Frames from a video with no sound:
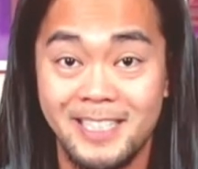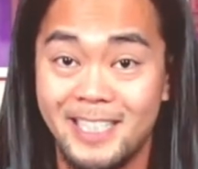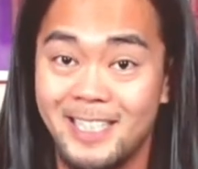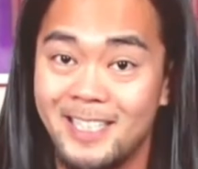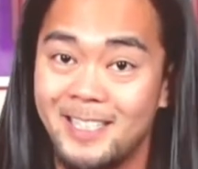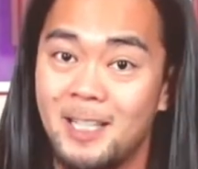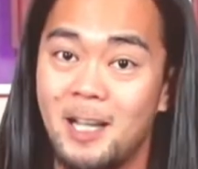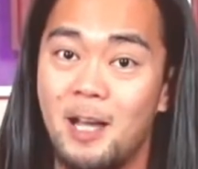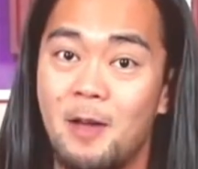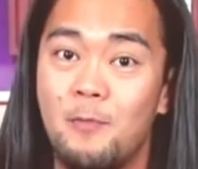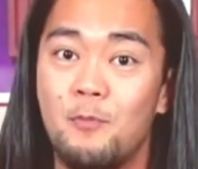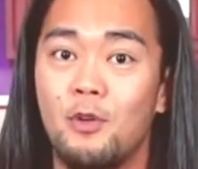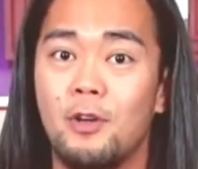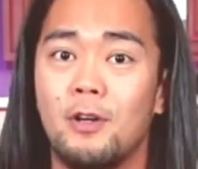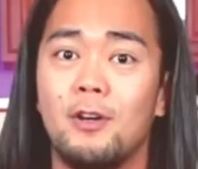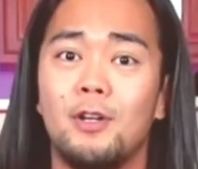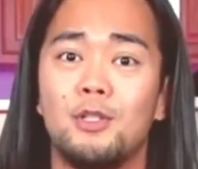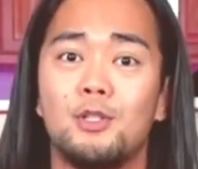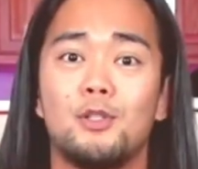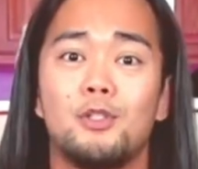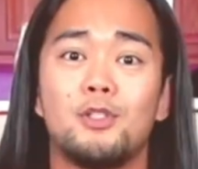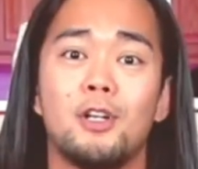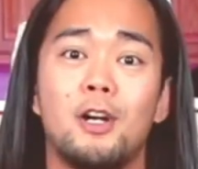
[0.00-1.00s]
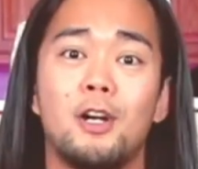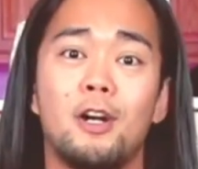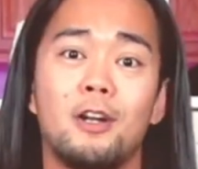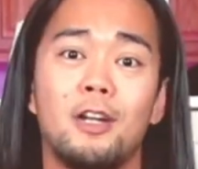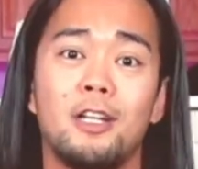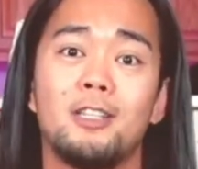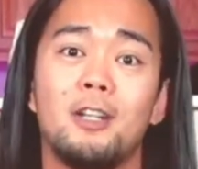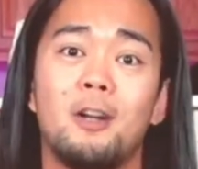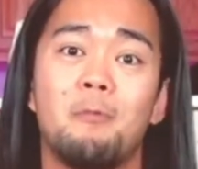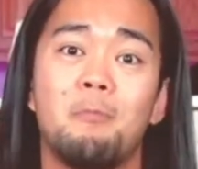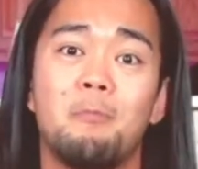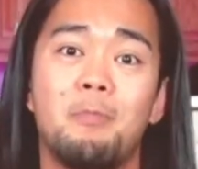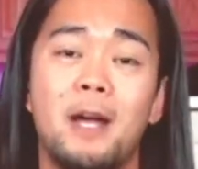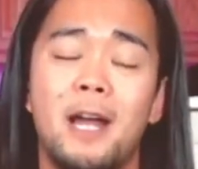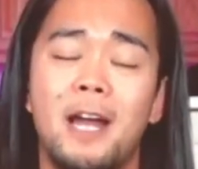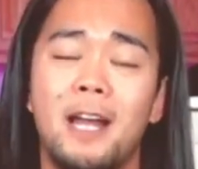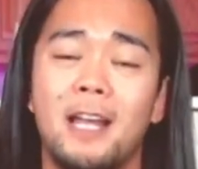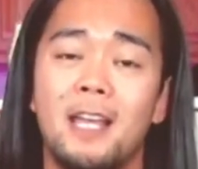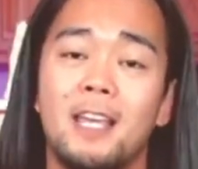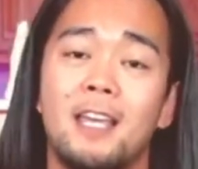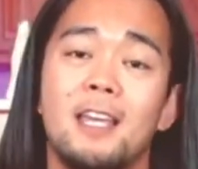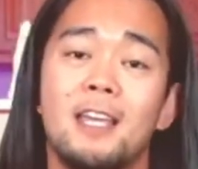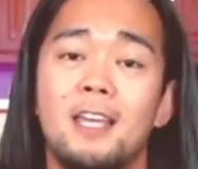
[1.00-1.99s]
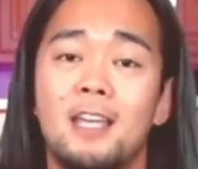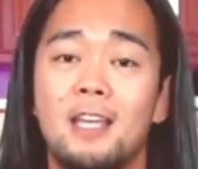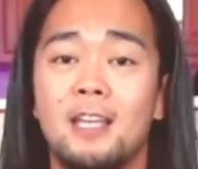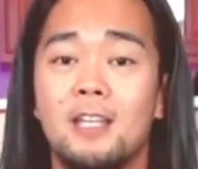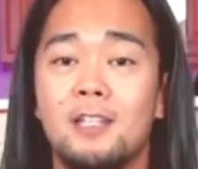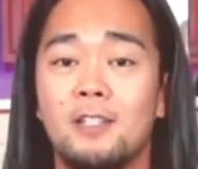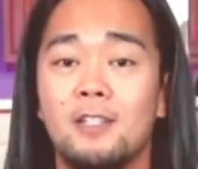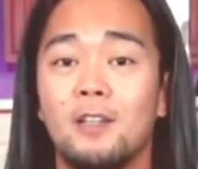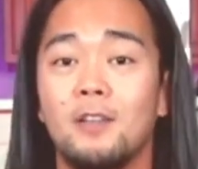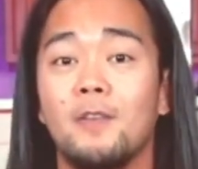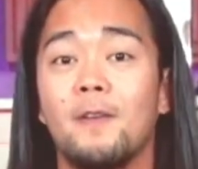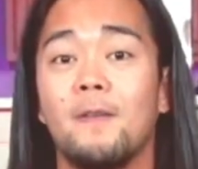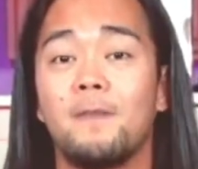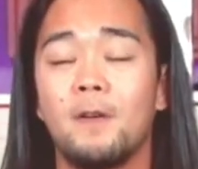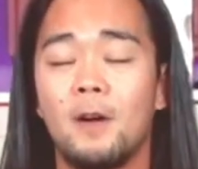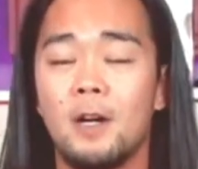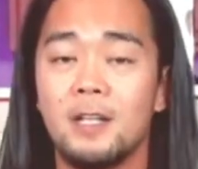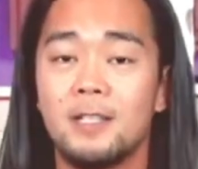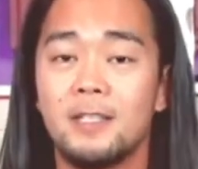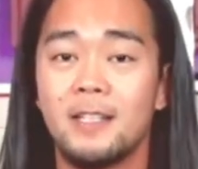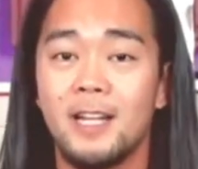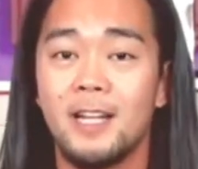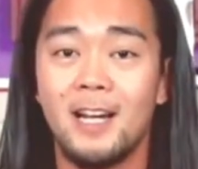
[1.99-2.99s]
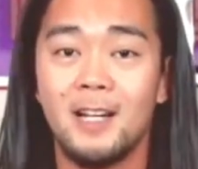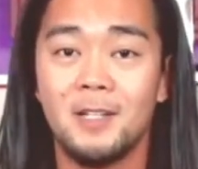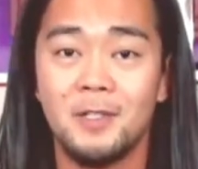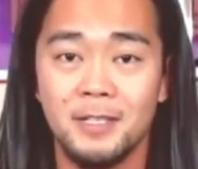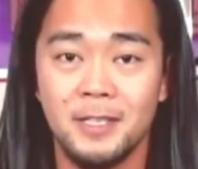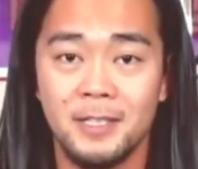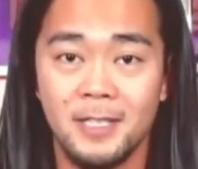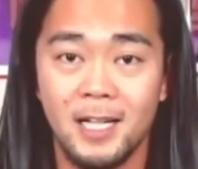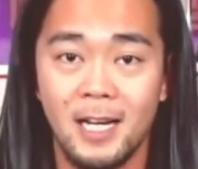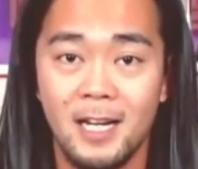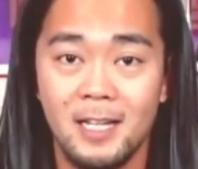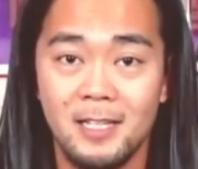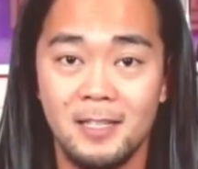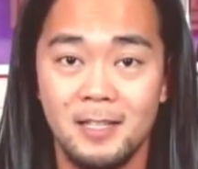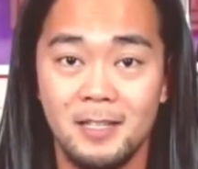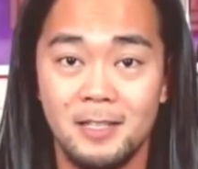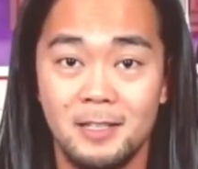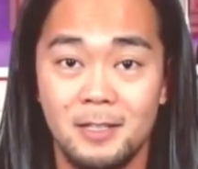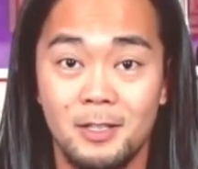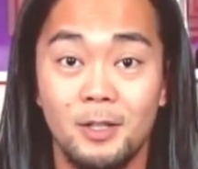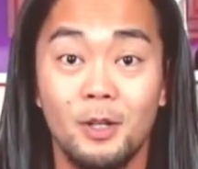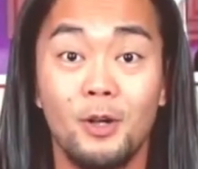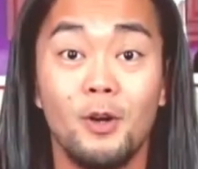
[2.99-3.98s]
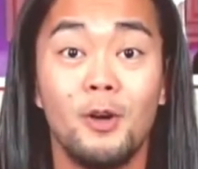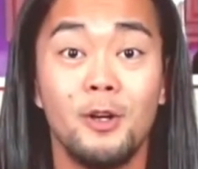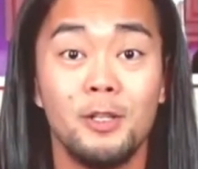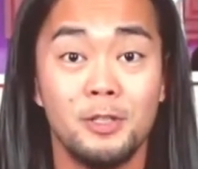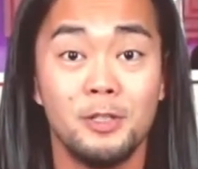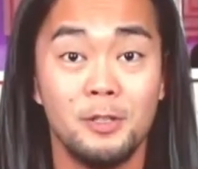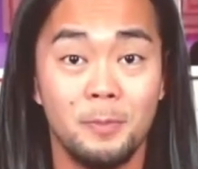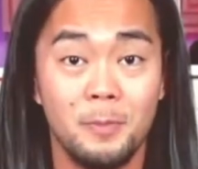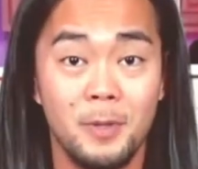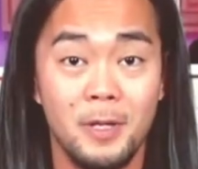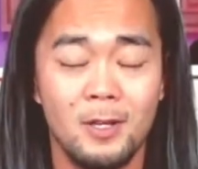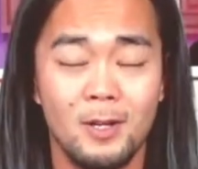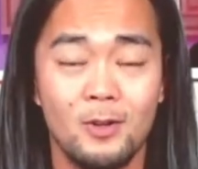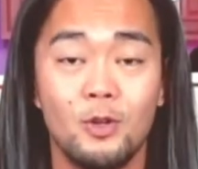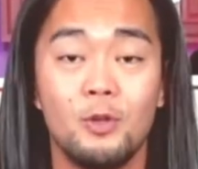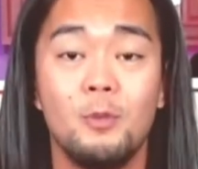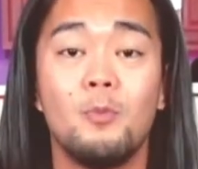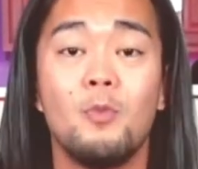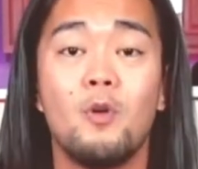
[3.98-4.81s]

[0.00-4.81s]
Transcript: This time we're going to target our back. So the first exercise is going to be the good